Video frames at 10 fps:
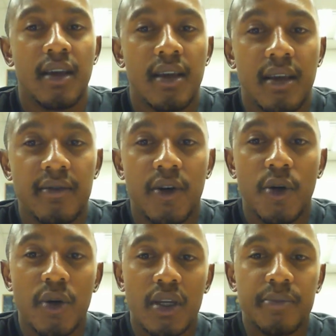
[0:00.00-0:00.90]

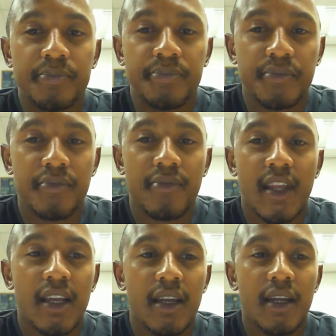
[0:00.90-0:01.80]
evoke?
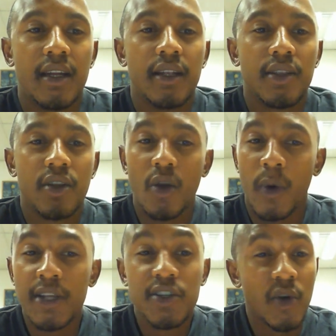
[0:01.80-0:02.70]
Do you
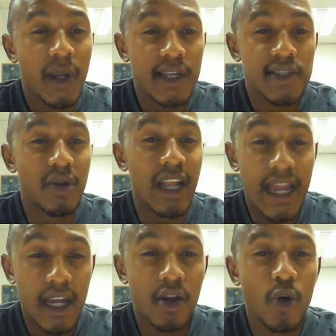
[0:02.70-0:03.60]
want your readers to
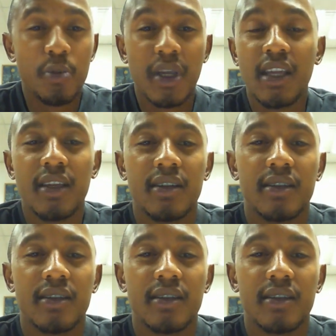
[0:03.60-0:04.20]
like Kobe?